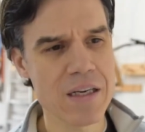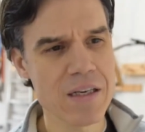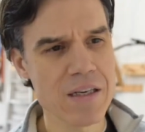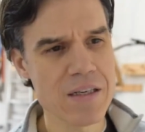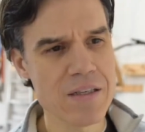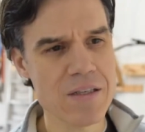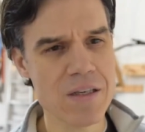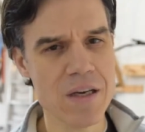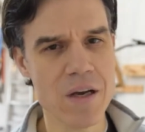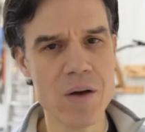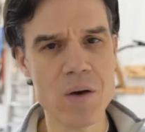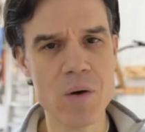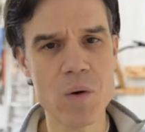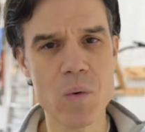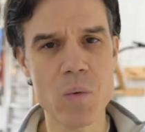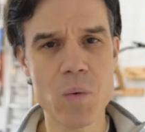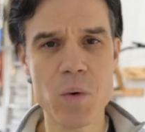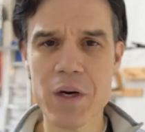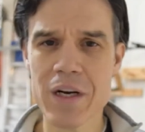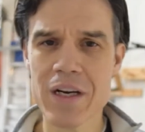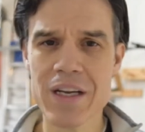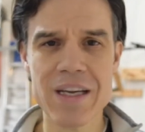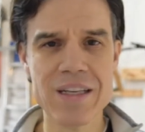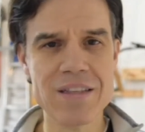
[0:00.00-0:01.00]
So
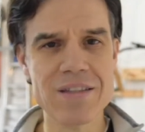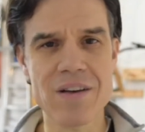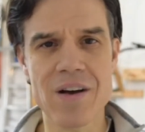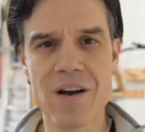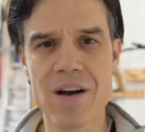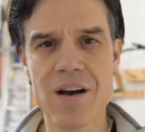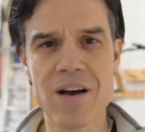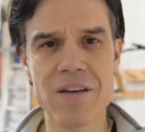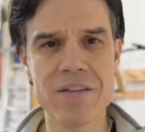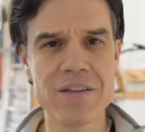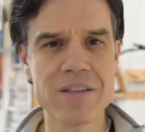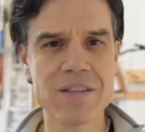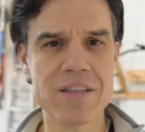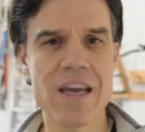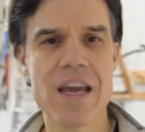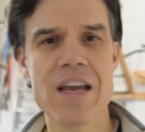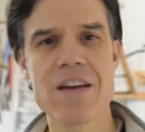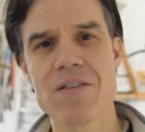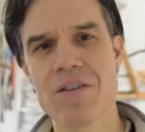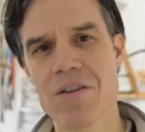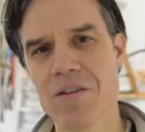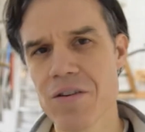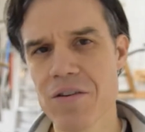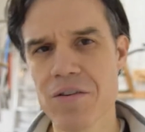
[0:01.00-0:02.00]
we're going to get to all the
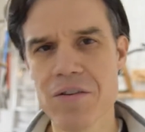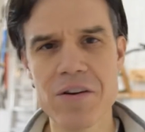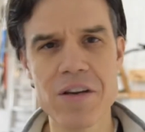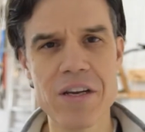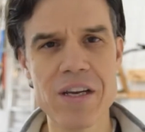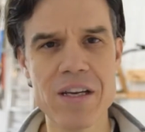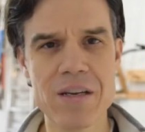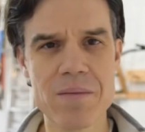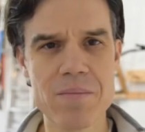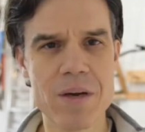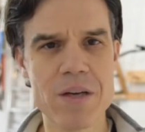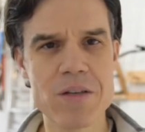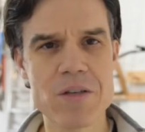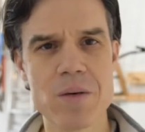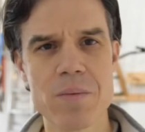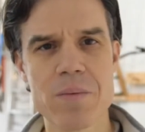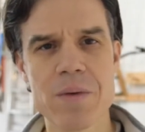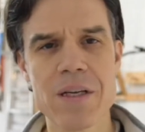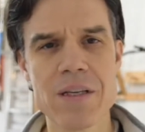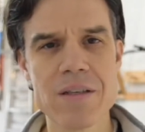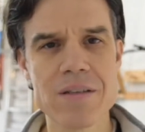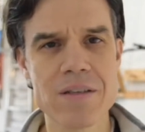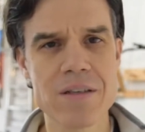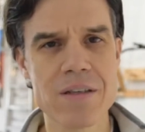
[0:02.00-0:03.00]
skate nerdery and
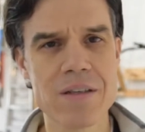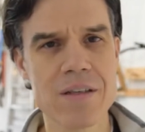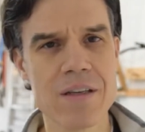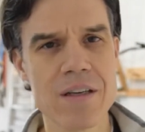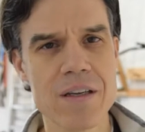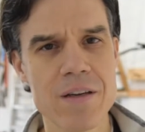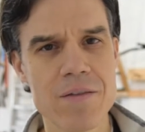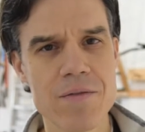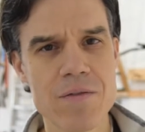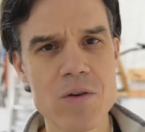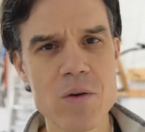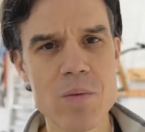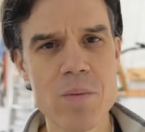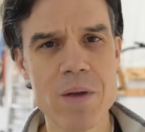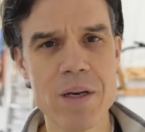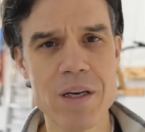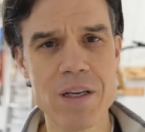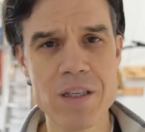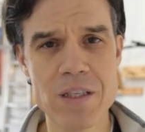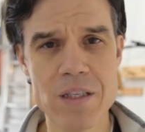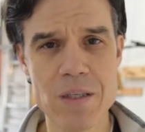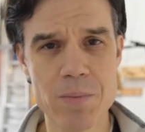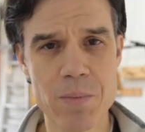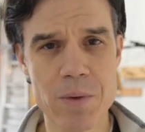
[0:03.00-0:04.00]
measurements in a few
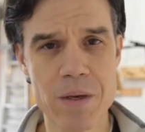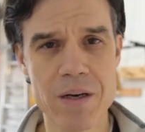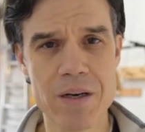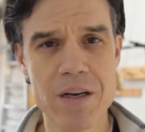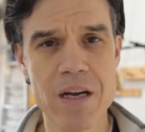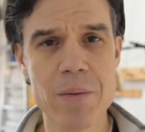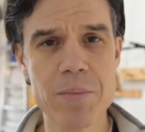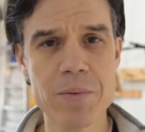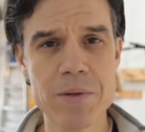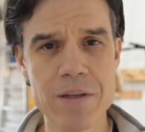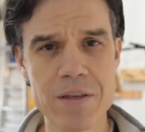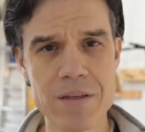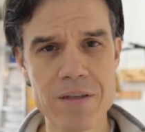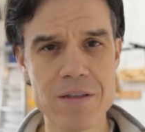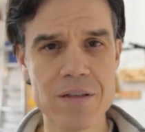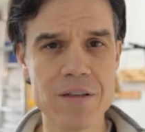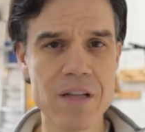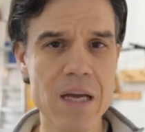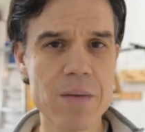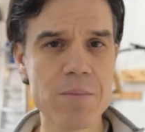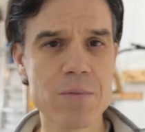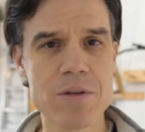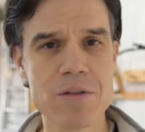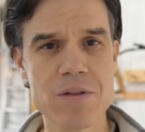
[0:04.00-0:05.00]
minutes, but a couple of
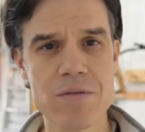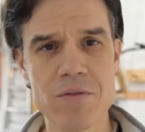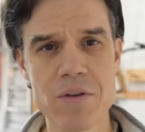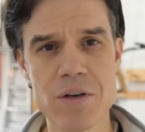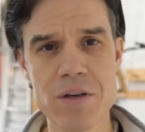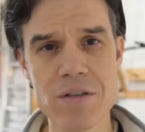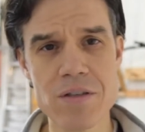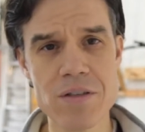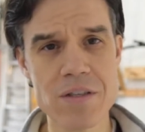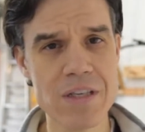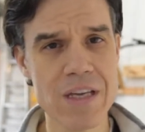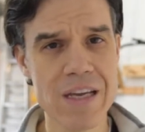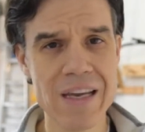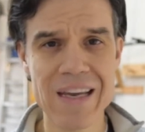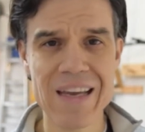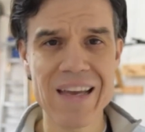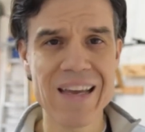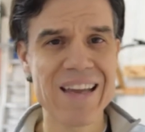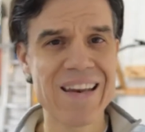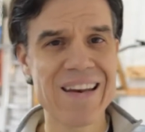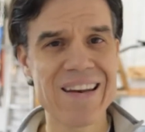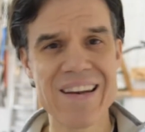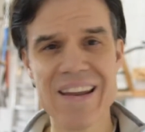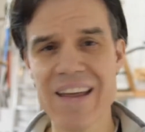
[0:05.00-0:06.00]
disclaimers first.
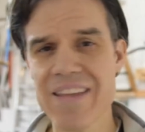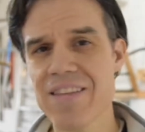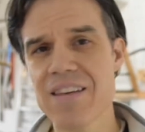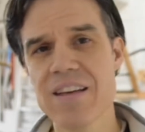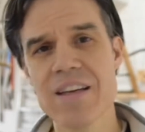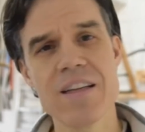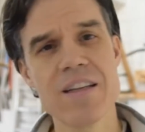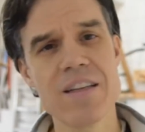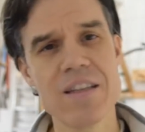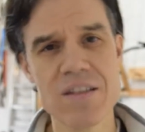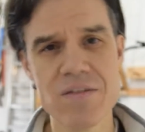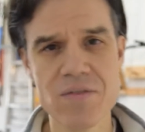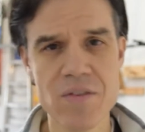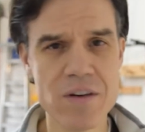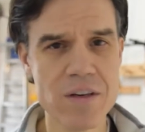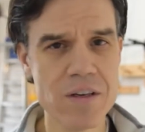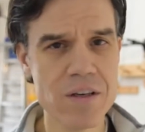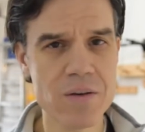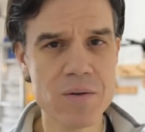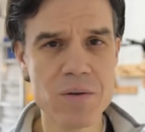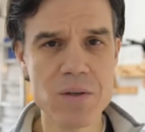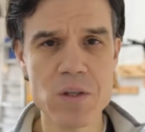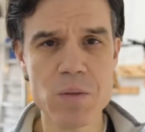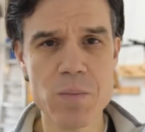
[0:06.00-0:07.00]
Nothing in this
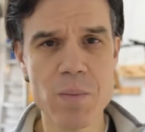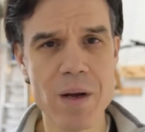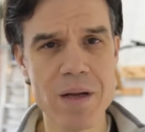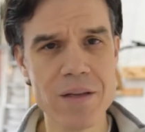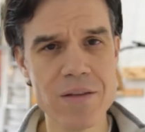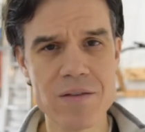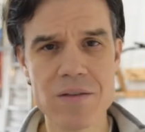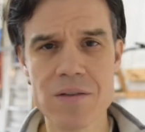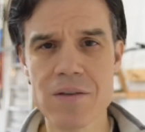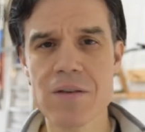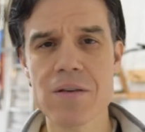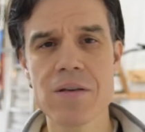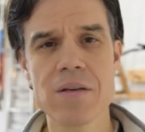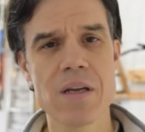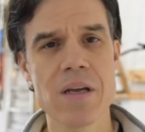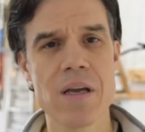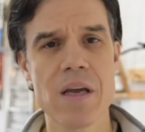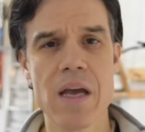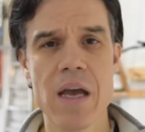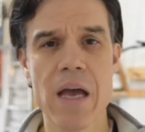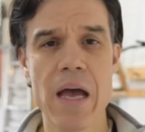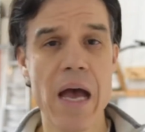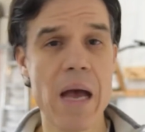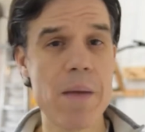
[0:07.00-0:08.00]
video is sponsored.
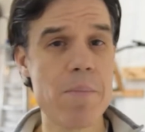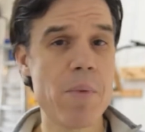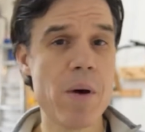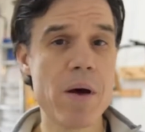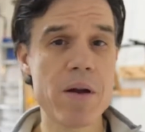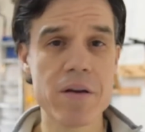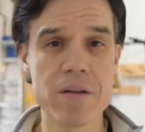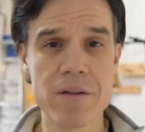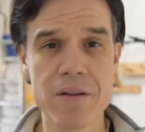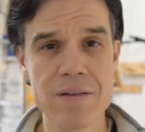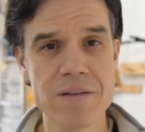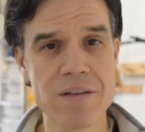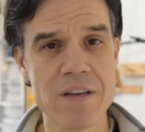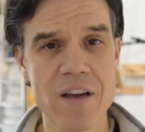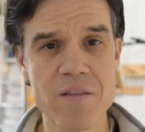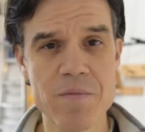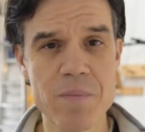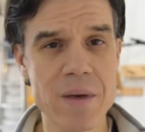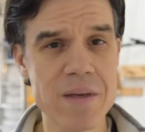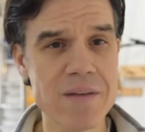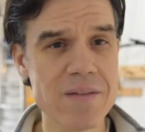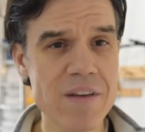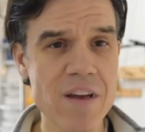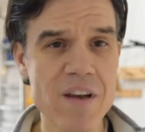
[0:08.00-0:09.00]
I bought all this stuff
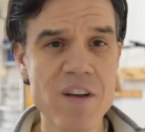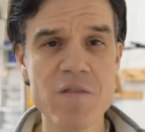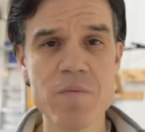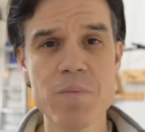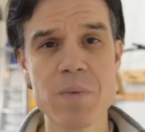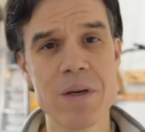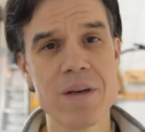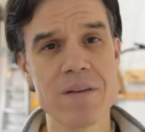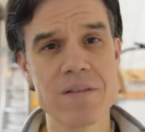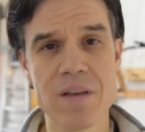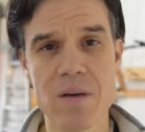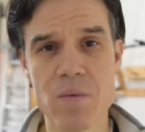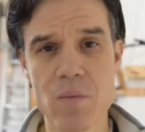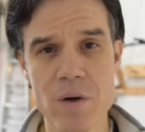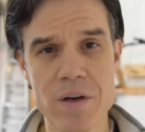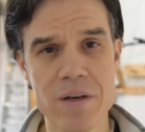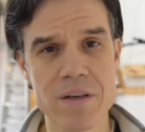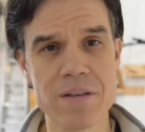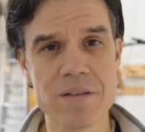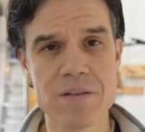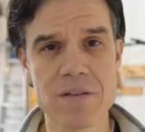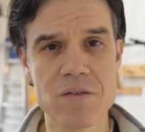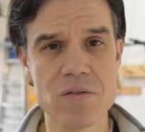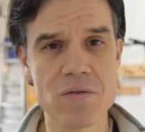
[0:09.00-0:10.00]
myself because I
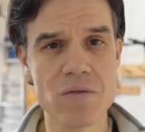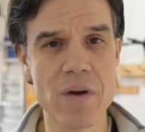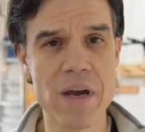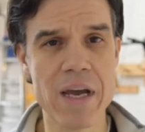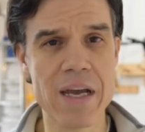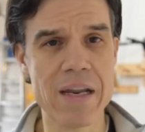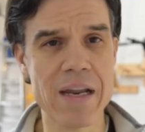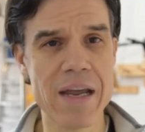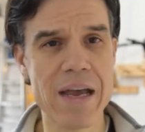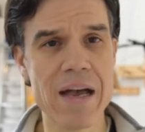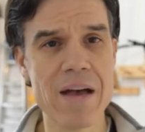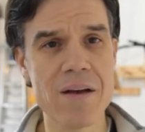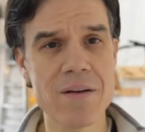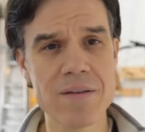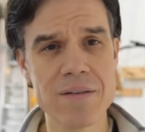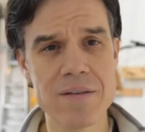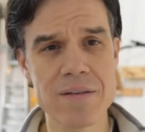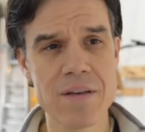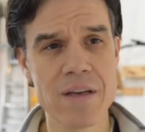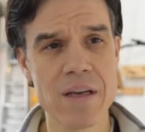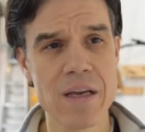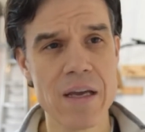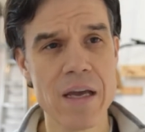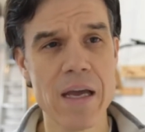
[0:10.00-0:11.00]
wanted to try it out.